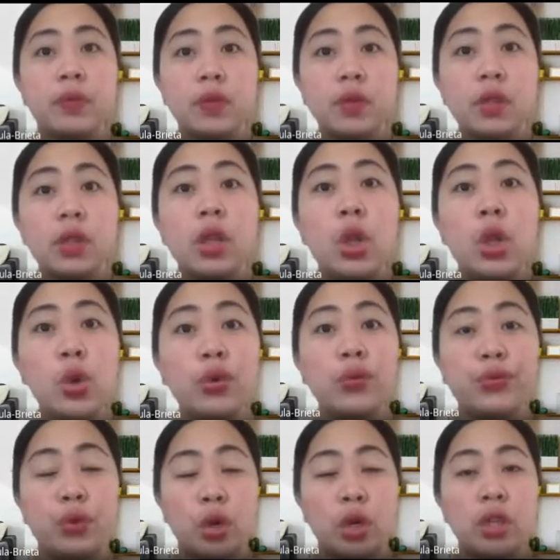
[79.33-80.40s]
look
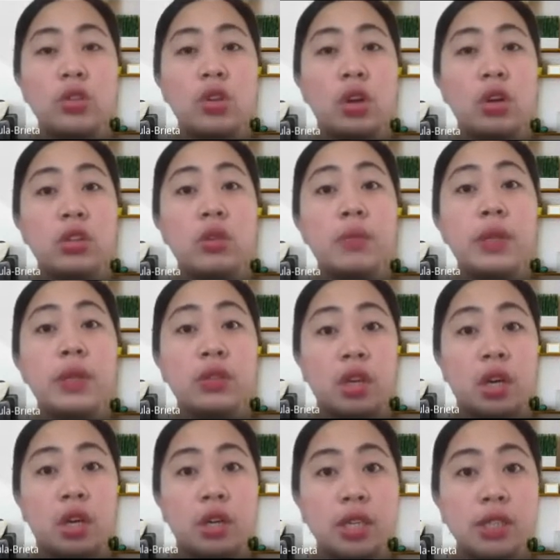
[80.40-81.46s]
for
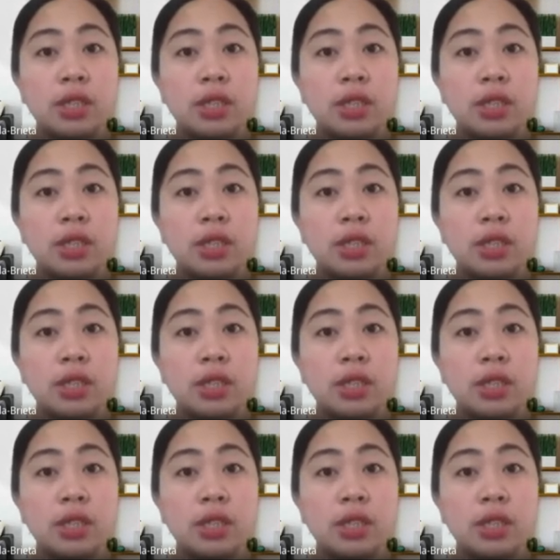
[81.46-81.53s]
documentaries